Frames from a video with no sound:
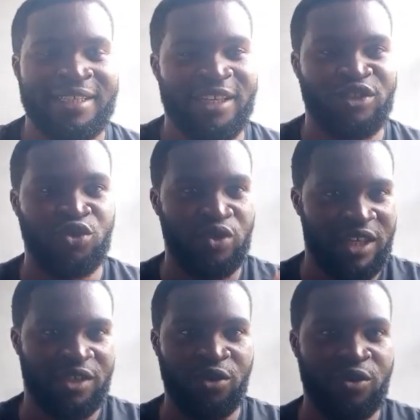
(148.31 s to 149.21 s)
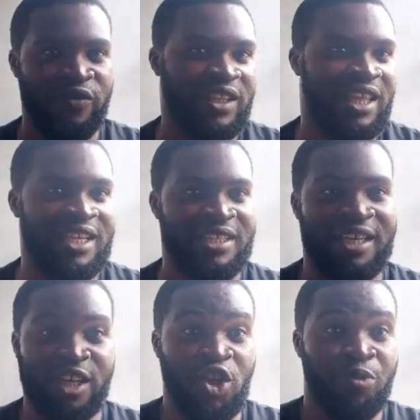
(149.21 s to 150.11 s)
that you cannot use
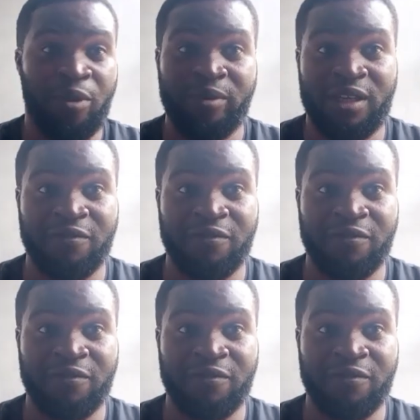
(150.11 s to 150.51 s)
fertilizer in your pumpkin